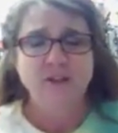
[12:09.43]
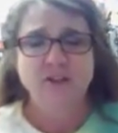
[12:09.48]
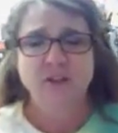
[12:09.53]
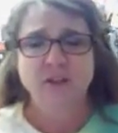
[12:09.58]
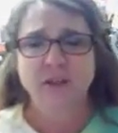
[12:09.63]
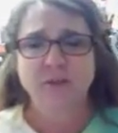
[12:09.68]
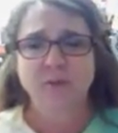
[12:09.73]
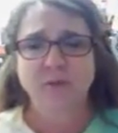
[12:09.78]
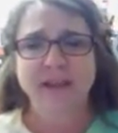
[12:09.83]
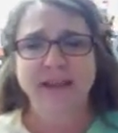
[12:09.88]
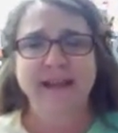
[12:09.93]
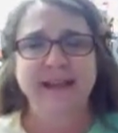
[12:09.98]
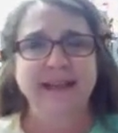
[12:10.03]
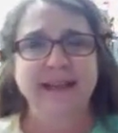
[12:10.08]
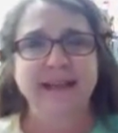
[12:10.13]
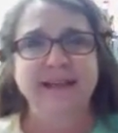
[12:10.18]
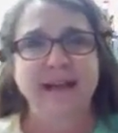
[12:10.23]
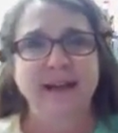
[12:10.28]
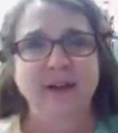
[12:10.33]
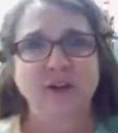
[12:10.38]
So they really
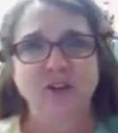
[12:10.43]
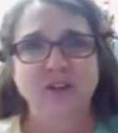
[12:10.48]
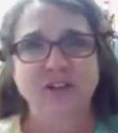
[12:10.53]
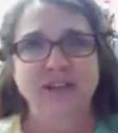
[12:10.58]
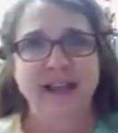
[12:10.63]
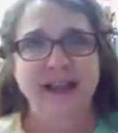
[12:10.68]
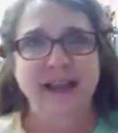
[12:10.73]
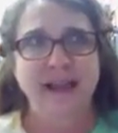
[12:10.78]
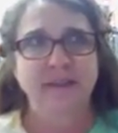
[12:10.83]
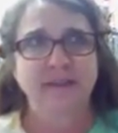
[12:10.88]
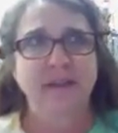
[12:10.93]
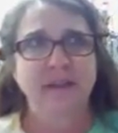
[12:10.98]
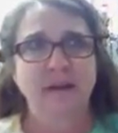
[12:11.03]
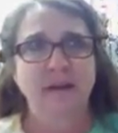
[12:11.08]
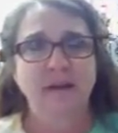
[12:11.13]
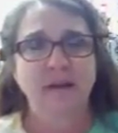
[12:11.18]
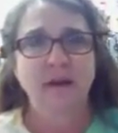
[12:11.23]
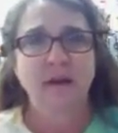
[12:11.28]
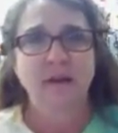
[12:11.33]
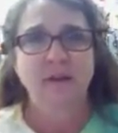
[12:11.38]
need to understand
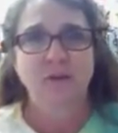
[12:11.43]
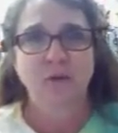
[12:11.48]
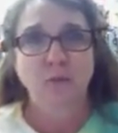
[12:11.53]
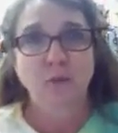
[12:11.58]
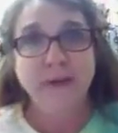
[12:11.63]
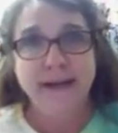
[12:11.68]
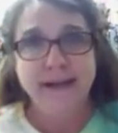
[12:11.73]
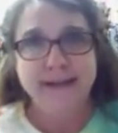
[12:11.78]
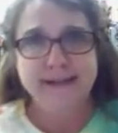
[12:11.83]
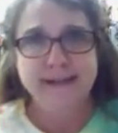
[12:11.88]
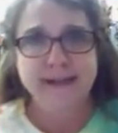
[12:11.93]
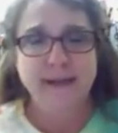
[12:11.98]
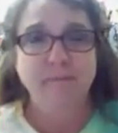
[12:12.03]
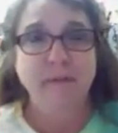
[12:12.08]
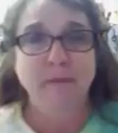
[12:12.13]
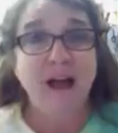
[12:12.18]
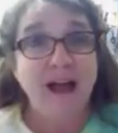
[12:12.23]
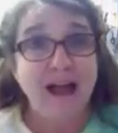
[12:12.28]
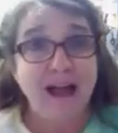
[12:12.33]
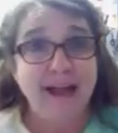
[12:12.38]
the reasoning
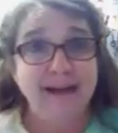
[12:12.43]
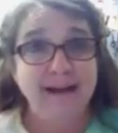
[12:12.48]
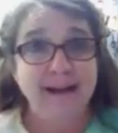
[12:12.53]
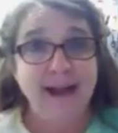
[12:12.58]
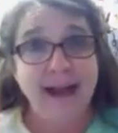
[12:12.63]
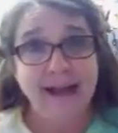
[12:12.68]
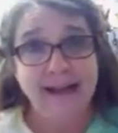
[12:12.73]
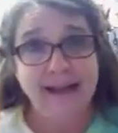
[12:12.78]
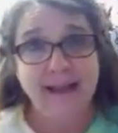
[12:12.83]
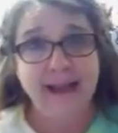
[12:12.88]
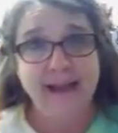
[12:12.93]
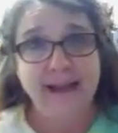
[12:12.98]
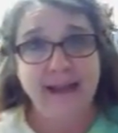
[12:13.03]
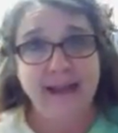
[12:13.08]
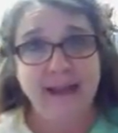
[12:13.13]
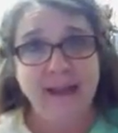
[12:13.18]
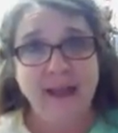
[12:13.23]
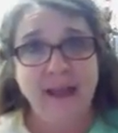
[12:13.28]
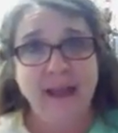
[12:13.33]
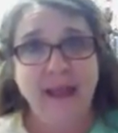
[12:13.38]
behind highlighting
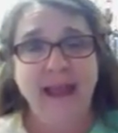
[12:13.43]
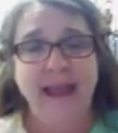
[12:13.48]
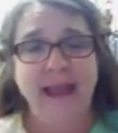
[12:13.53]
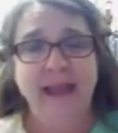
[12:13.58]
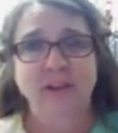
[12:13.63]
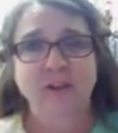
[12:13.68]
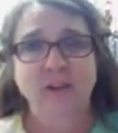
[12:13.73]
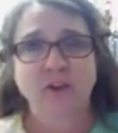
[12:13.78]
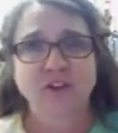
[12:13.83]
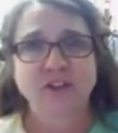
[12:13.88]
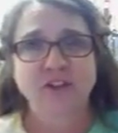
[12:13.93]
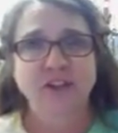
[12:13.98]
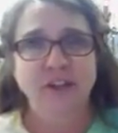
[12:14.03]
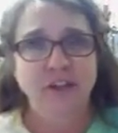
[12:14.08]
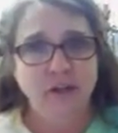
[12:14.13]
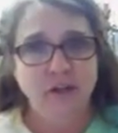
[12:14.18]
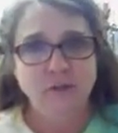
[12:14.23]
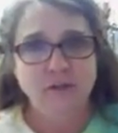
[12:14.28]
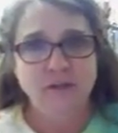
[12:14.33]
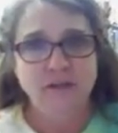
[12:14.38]
and learn to
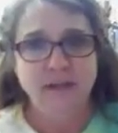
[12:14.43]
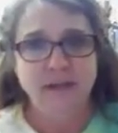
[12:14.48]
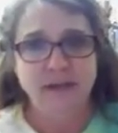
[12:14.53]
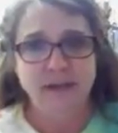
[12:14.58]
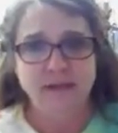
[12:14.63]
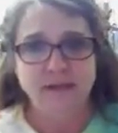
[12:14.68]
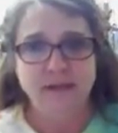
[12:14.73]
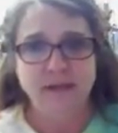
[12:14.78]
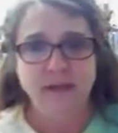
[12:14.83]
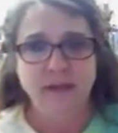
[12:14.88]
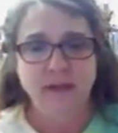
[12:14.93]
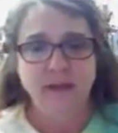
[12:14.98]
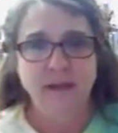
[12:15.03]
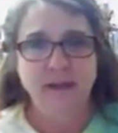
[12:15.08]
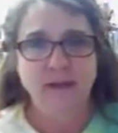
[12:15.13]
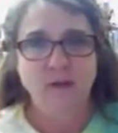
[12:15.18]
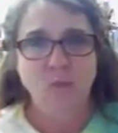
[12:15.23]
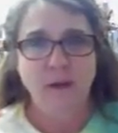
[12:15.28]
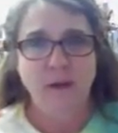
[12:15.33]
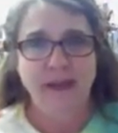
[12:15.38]
use it
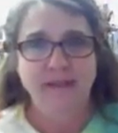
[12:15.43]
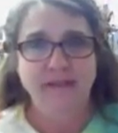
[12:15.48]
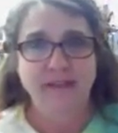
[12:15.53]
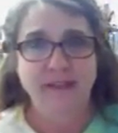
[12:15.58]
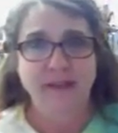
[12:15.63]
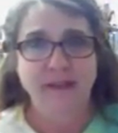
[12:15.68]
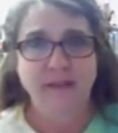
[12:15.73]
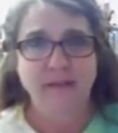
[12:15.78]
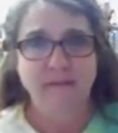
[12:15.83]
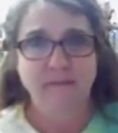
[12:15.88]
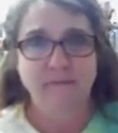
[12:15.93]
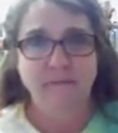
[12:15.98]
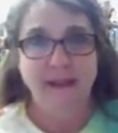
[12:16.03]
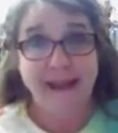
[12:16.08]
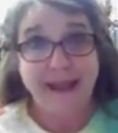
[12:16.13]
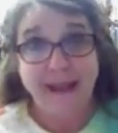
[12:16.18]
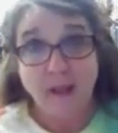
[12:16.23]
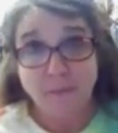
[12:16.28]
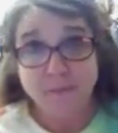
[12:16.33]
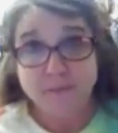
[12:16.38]
in a way that
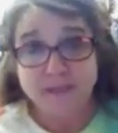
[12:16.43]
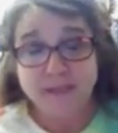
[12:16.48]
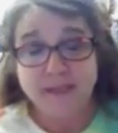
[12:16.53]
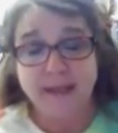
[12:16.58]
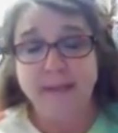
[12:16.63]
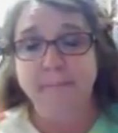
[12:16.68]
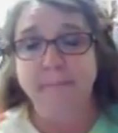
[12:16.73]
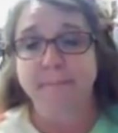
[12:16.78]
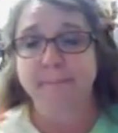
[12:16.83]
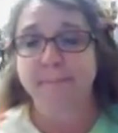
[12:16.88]
helps them.